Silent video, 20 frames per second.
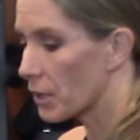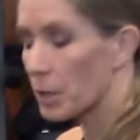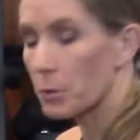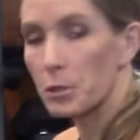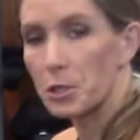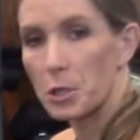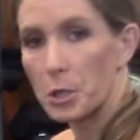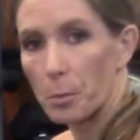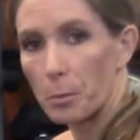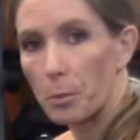want
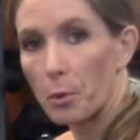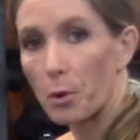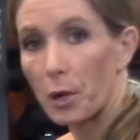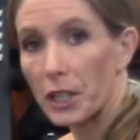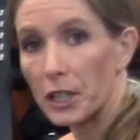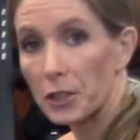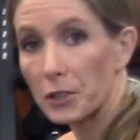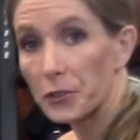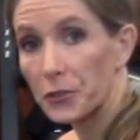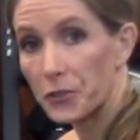you to point
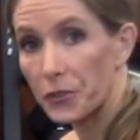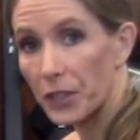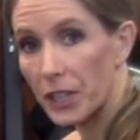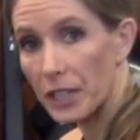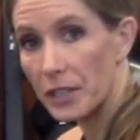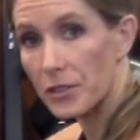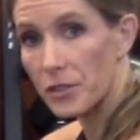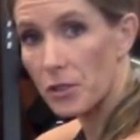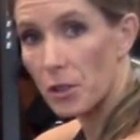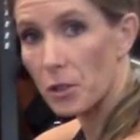your feet
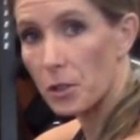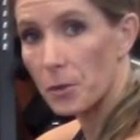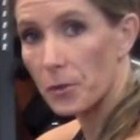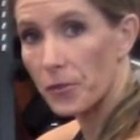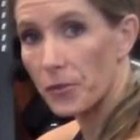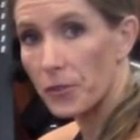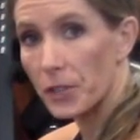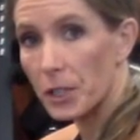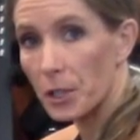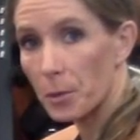so your
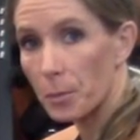feet are